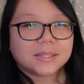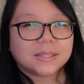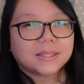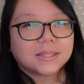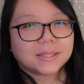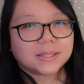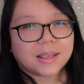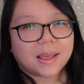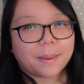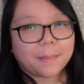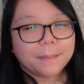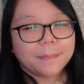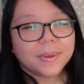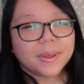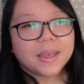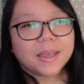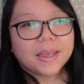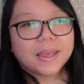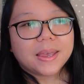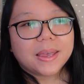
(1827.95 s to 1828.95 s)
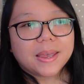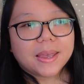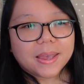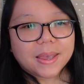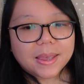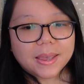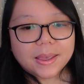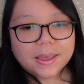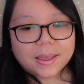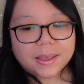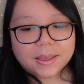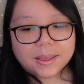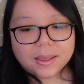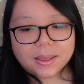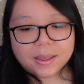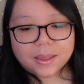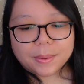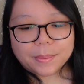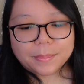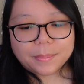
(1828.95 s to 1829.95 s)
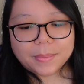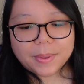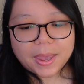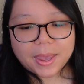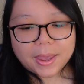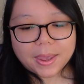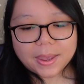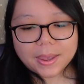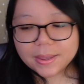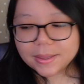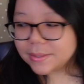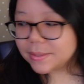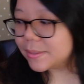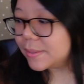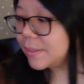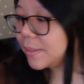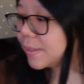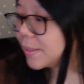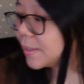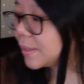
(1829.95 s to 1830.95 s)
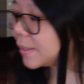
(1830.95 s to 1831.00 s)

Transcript: some, and